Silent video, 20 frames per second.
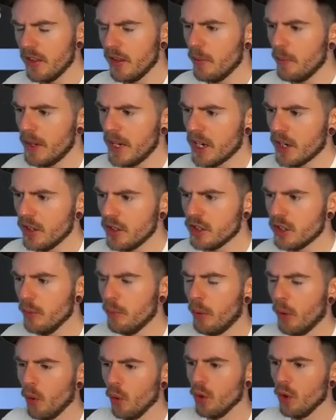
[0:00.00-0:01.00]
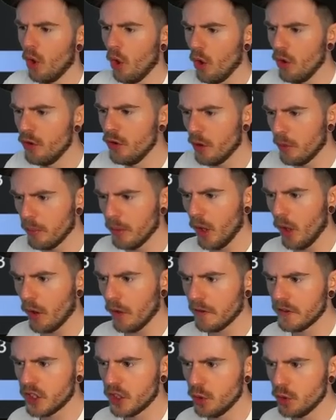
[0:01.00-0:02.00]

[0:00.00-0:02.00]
that because the pool under bluffs,